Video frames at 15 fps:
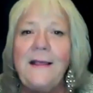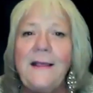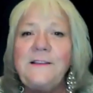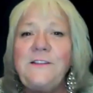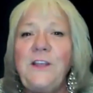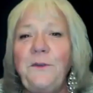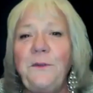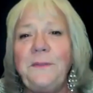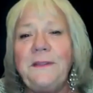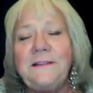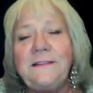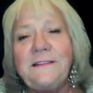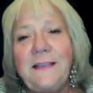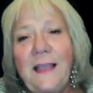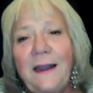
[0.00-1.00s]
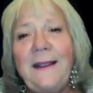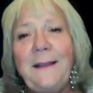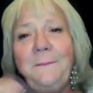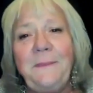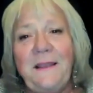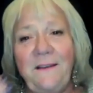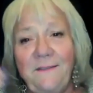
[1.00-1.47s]
So the
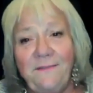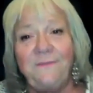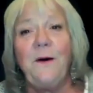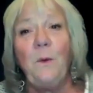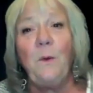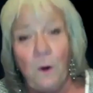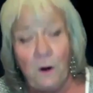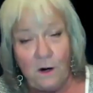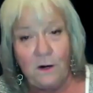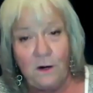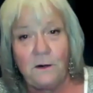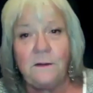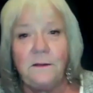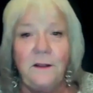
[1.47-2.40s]
study before